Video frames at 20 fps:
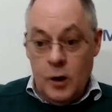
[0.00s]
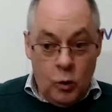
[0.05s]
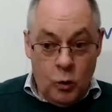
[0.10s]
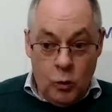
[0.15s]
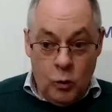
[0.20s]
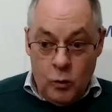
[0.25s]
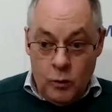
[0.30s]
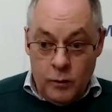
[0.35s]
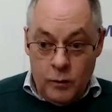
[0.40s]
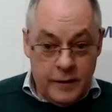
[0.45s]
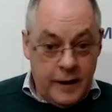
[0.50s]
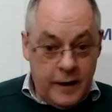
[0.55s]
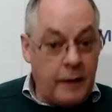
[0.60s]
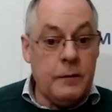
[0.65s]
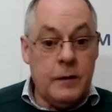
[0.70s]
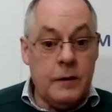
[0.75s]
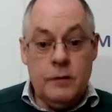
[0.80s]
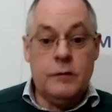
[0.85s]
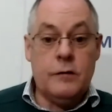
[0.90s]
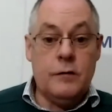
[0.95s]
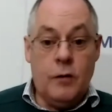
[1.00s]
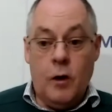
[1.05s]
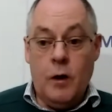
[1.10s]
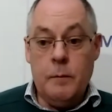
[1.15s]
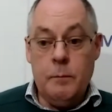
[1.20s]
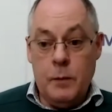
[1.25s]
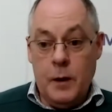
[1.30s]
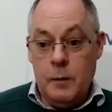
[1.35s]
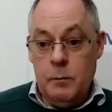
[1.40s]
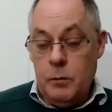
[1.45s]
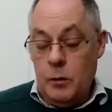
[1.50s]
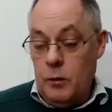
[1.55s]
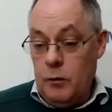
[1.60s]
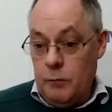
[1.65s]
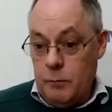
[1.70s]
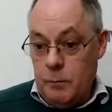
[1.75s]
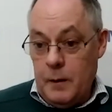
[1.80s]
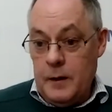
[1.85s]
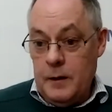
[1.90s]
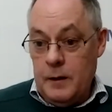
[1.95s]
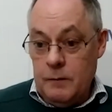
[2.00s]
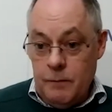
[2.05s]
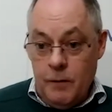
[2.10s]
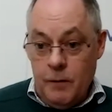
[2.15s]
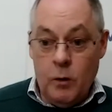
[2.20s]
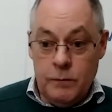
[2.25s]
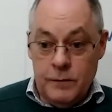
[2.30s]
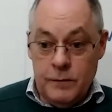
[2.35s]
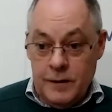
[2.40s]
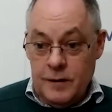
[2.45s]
or governance type people who've been involved